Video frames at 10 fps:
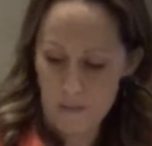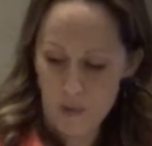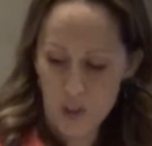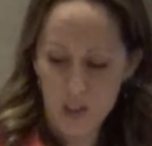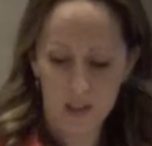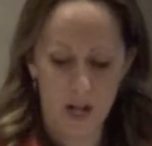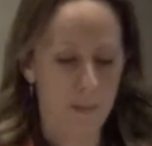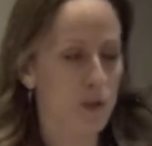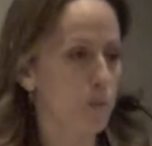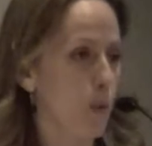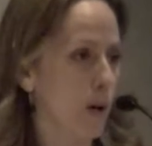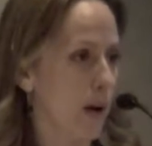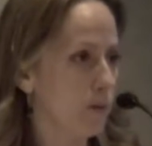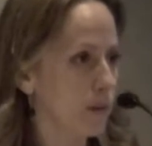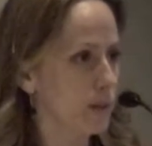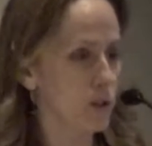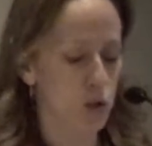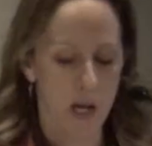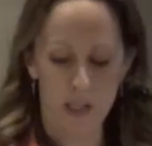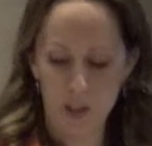She stopped to point out the
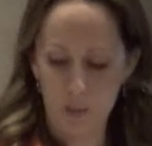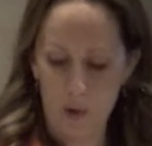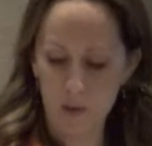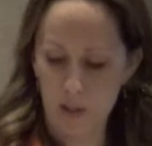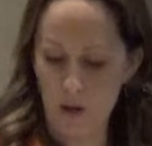shiny spokes